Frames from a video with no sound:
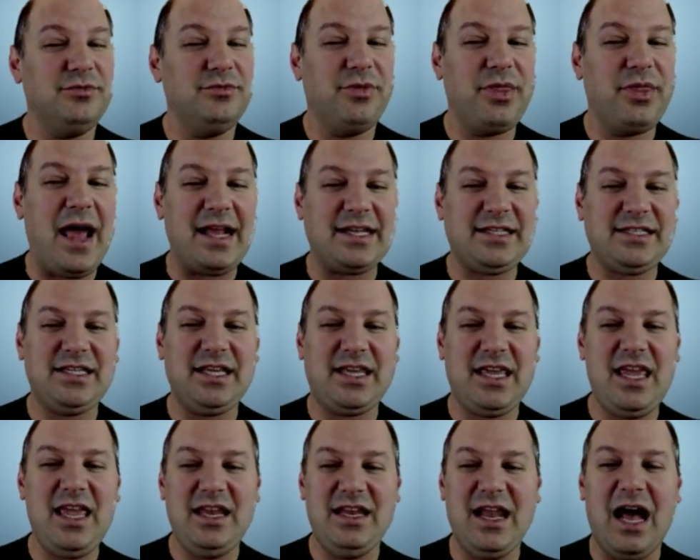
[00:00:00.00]
That's the
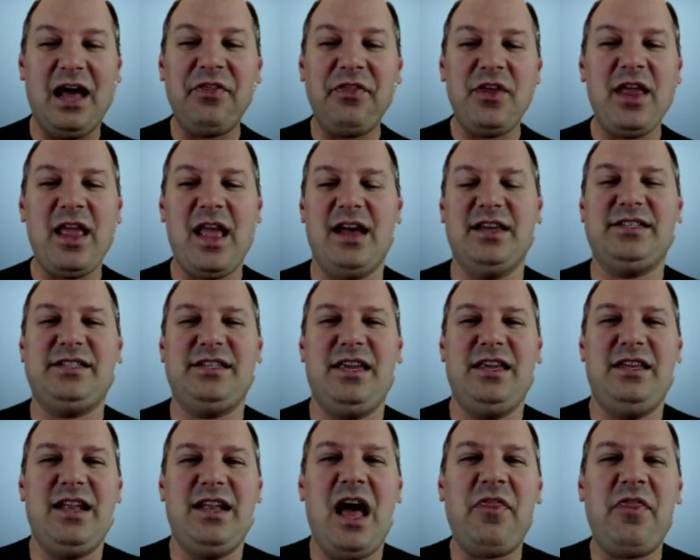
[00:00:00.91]
key. Nothing
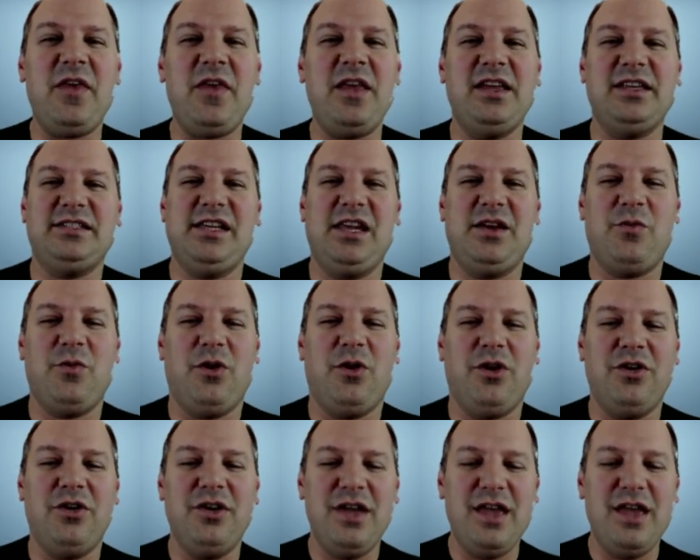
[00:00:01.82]
is equal.